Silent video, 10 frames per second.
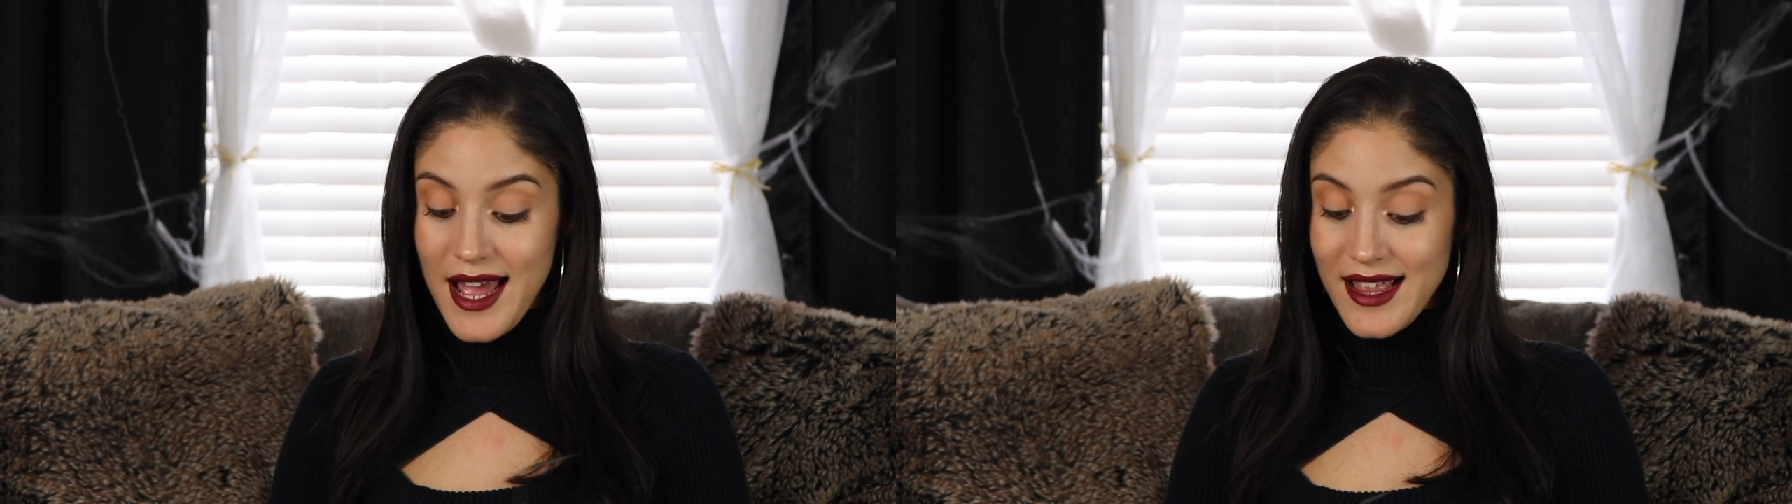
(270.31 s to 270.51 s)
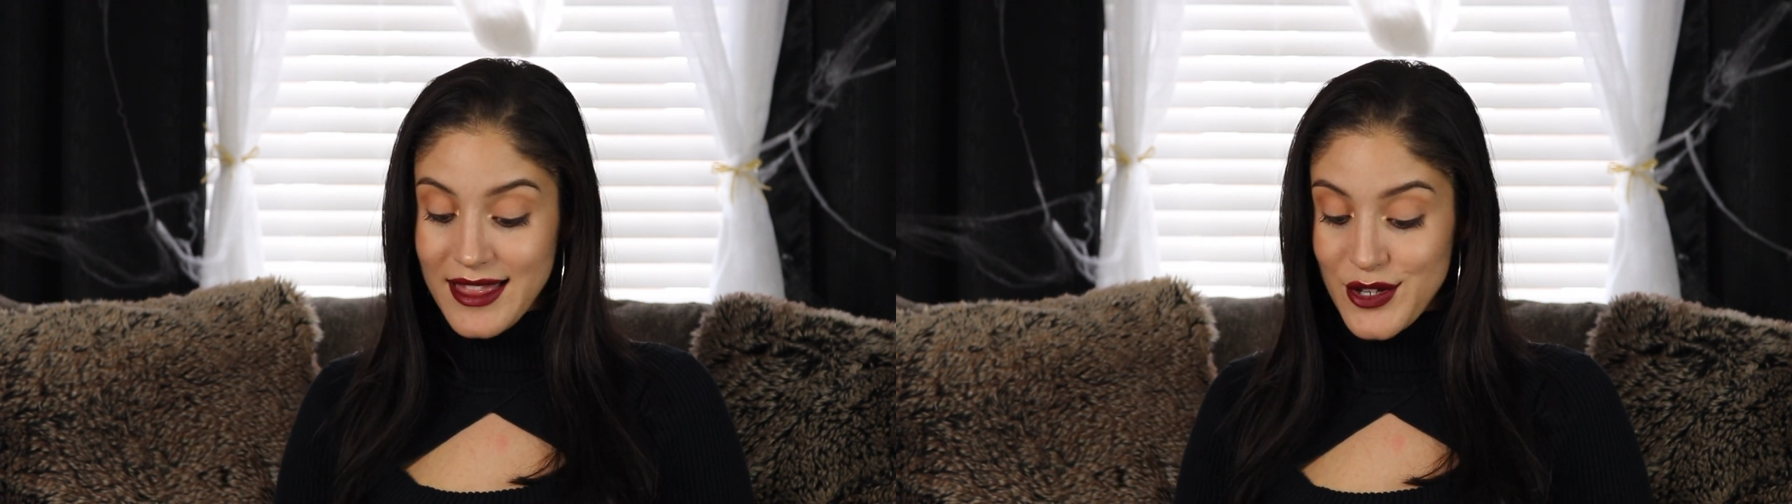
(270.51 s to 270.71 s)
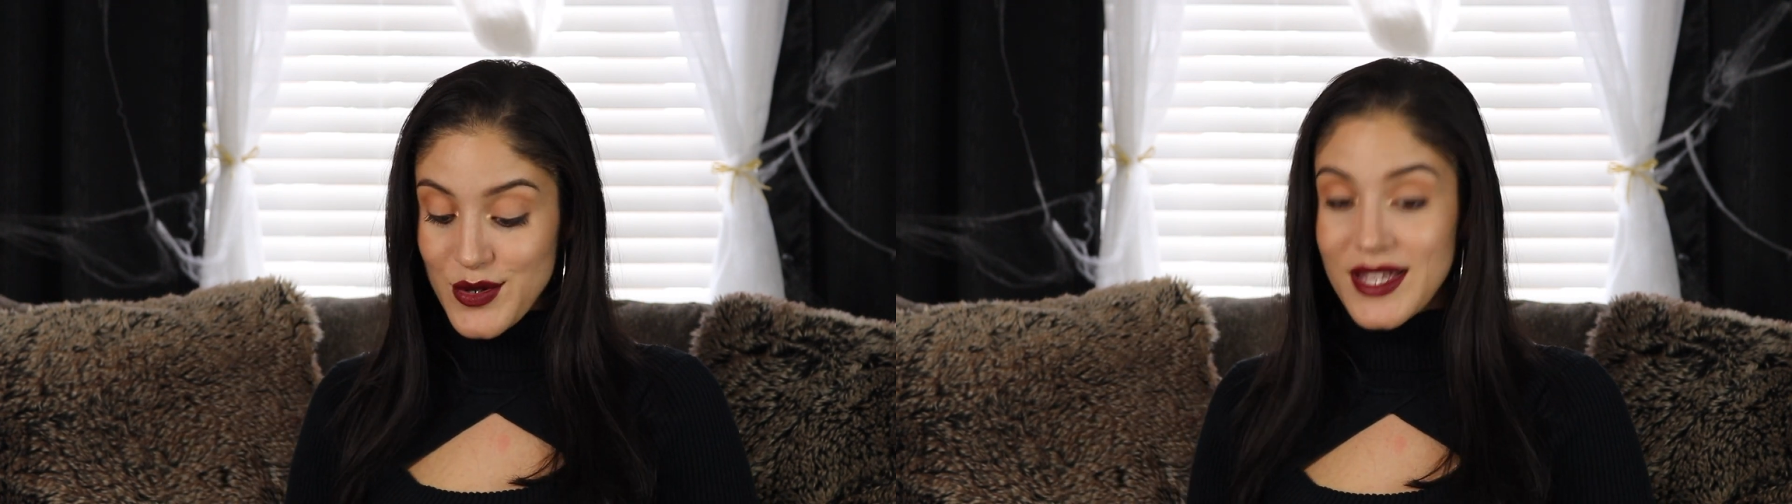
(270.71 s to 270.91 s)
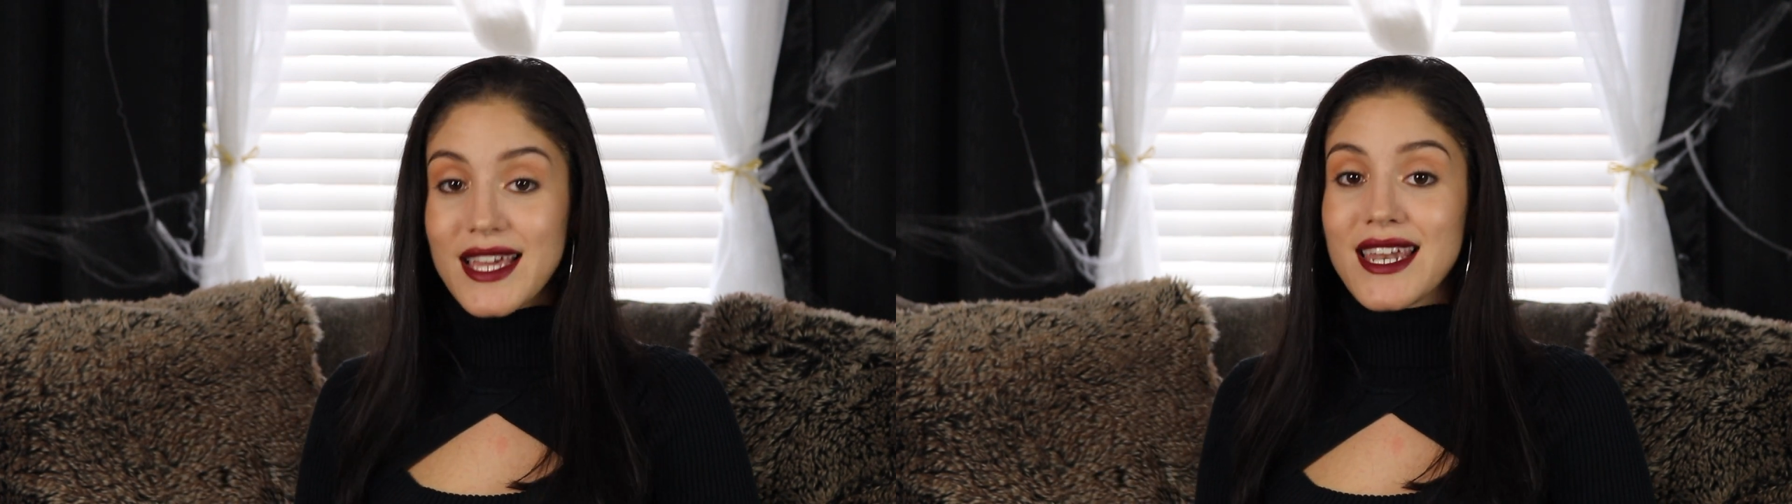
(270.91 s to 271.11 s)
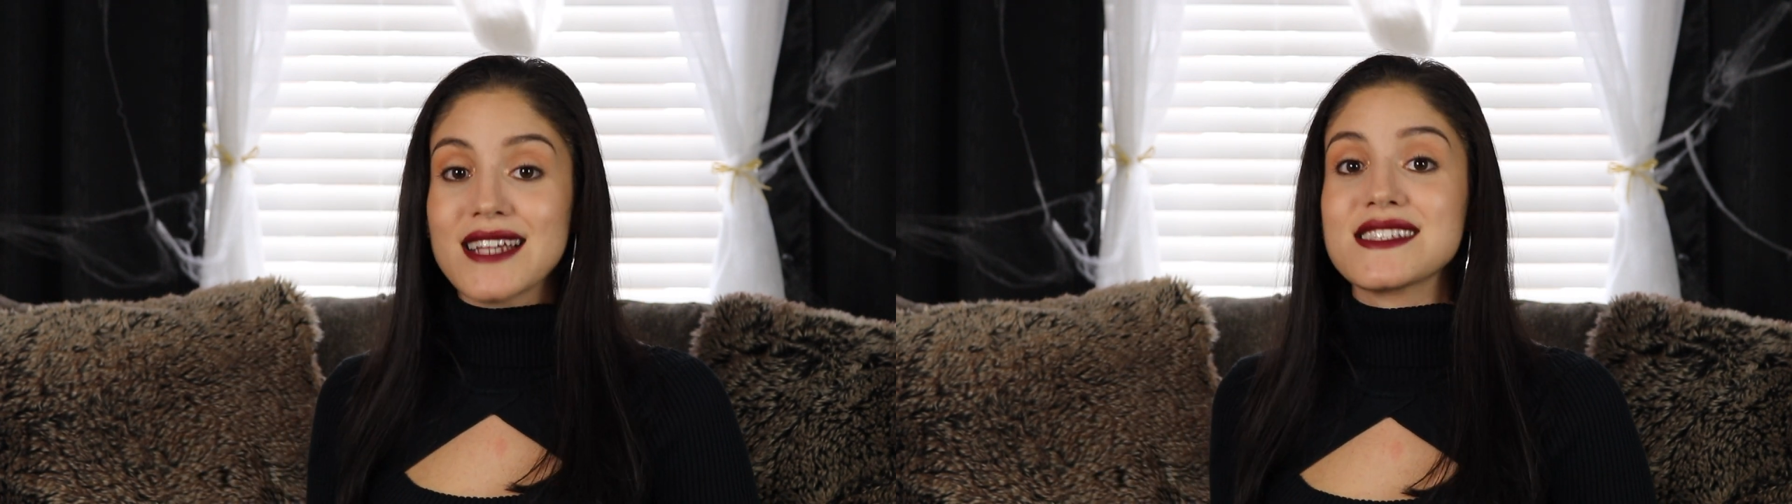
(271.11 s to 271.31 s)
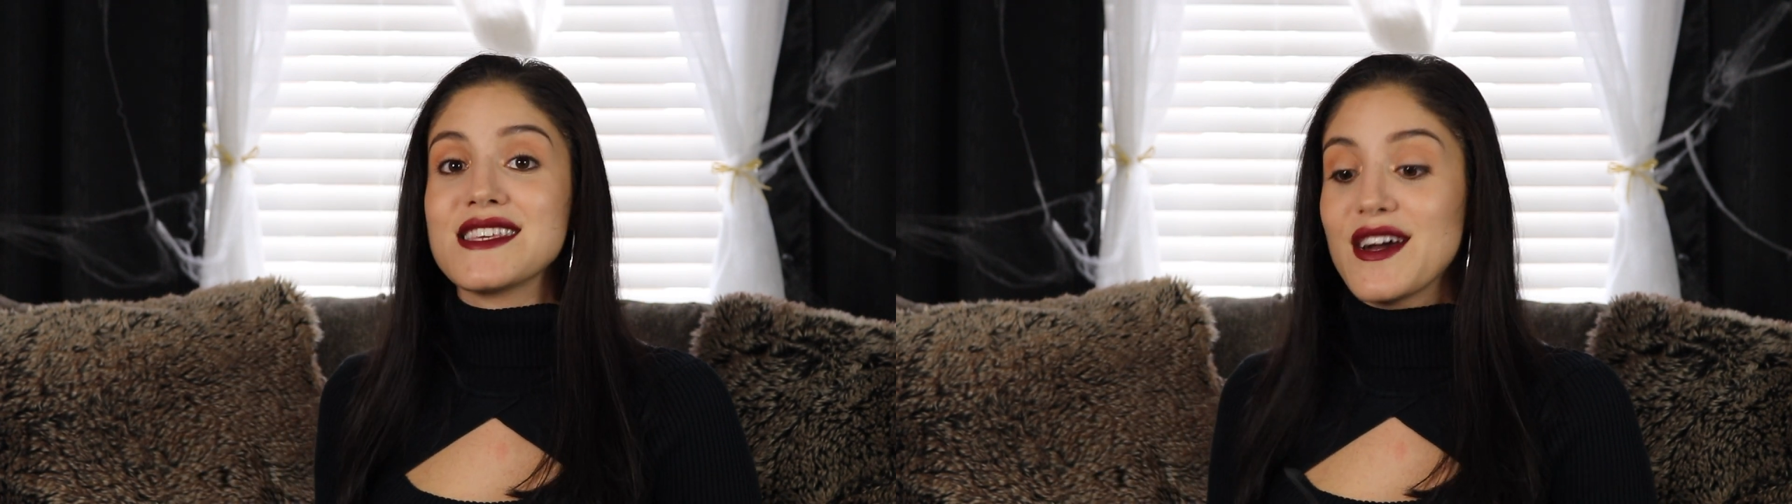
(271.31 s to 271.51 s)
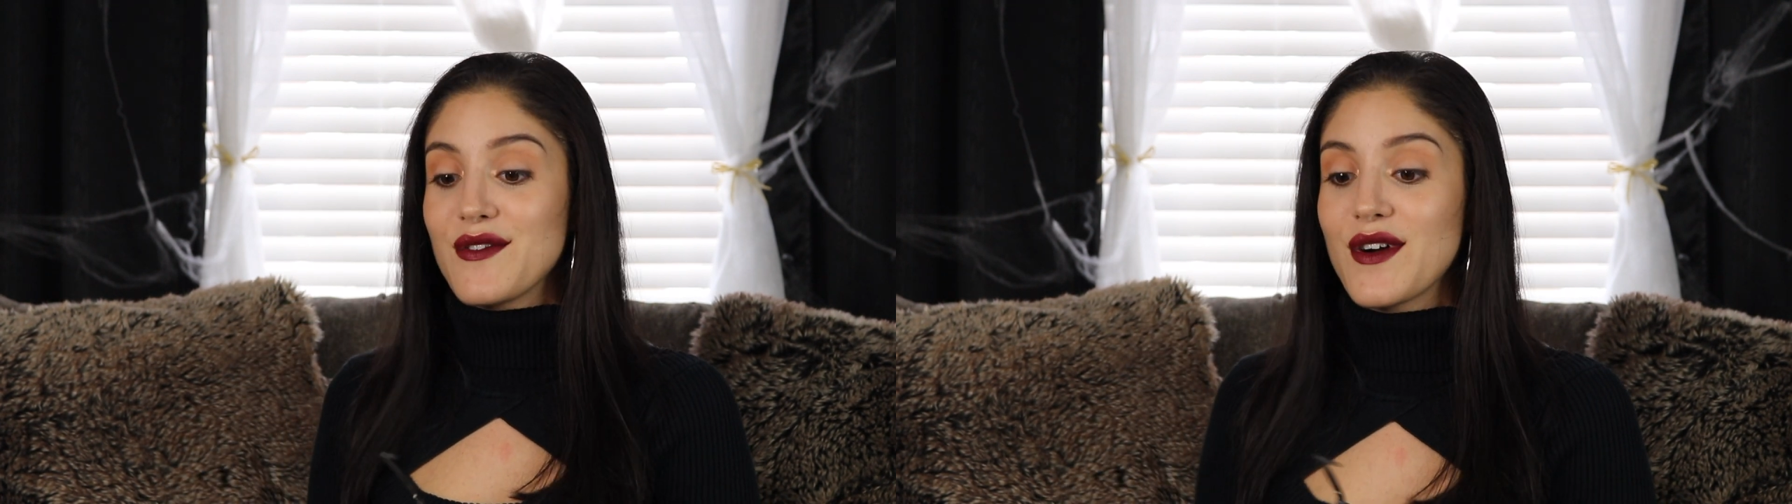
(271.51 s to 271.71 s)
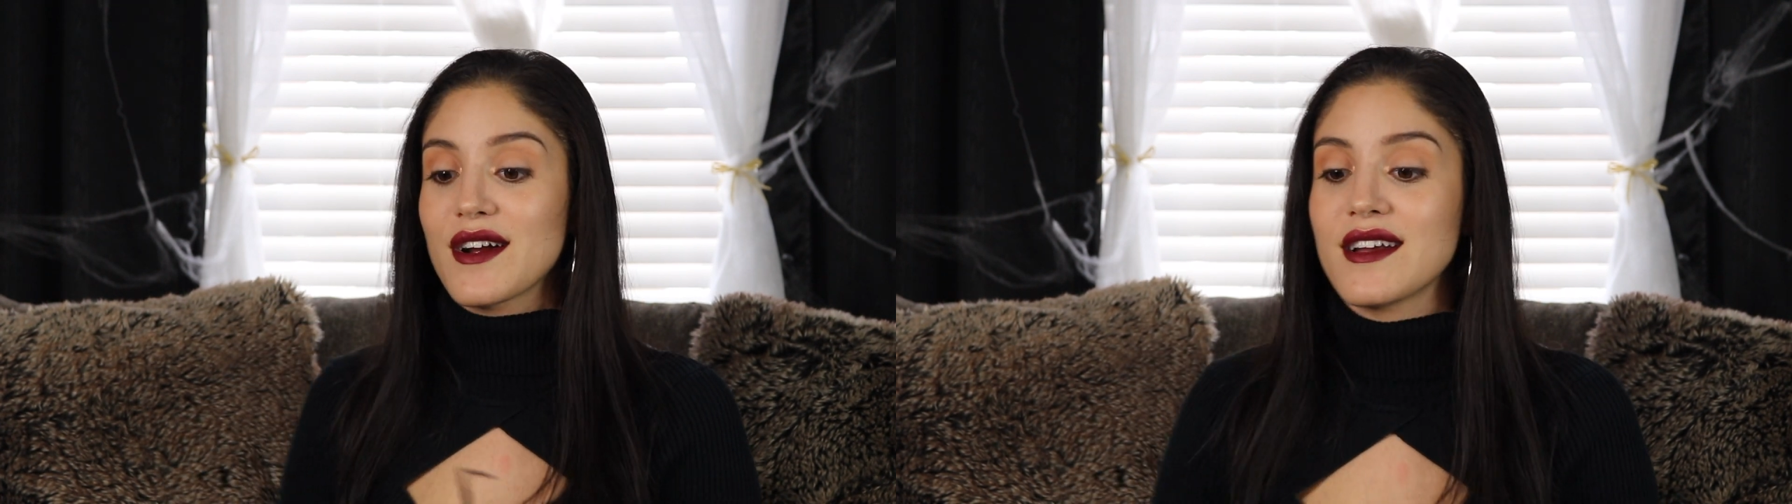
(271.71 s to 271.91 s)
I literally cannot see that far.